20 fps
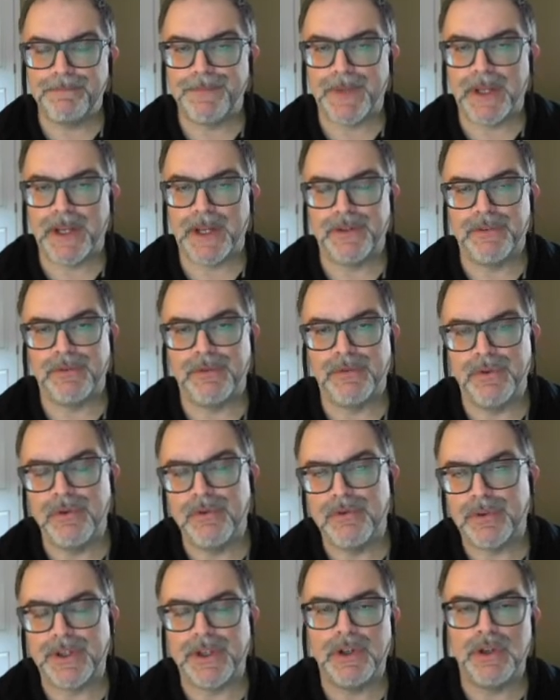and
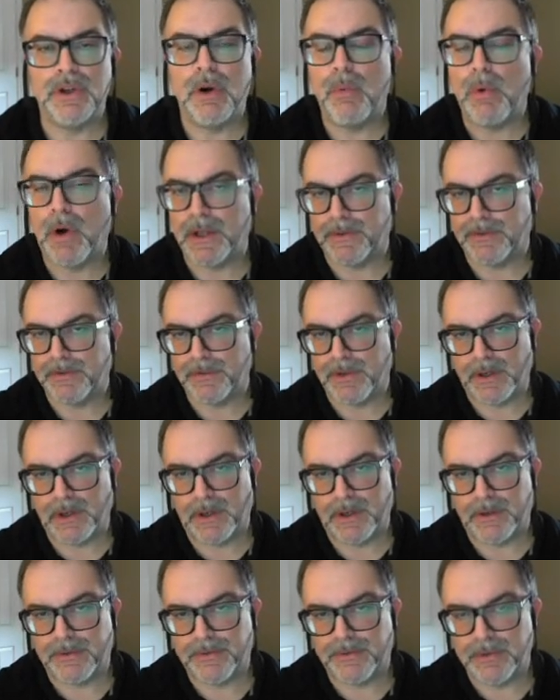you don't want
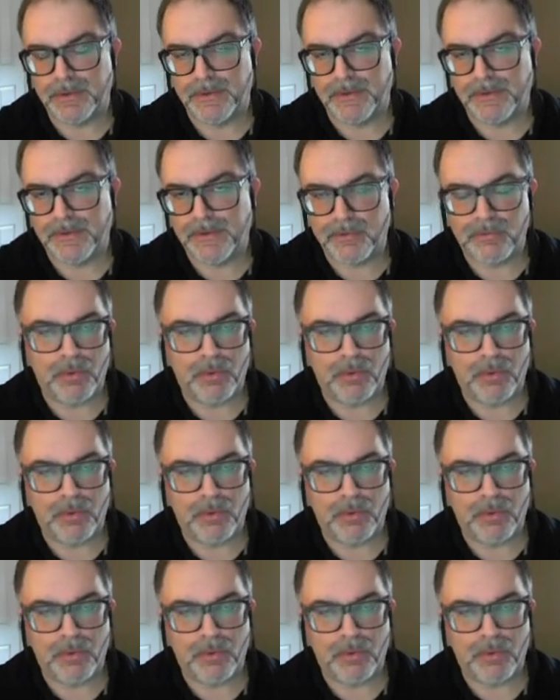students